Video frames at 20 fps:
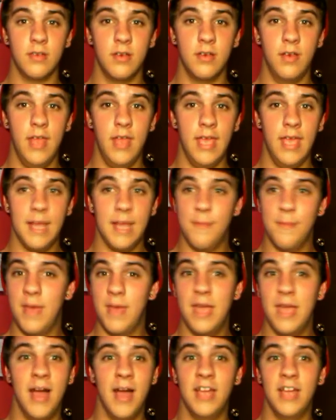And they made
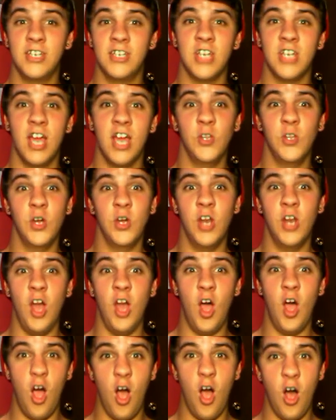my childhood
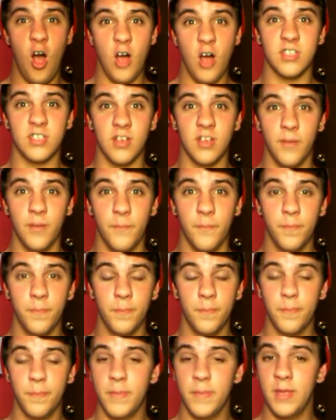awesome.
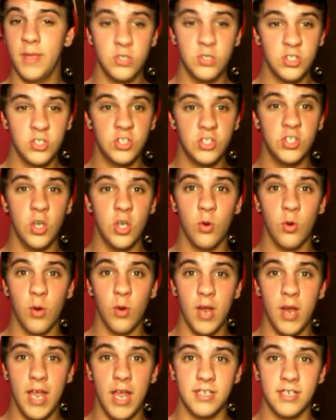So
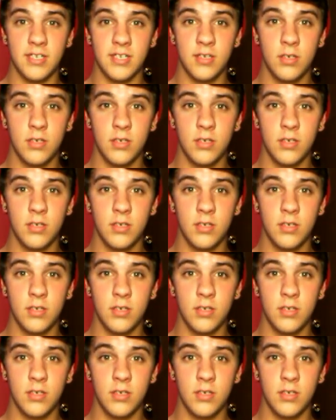great.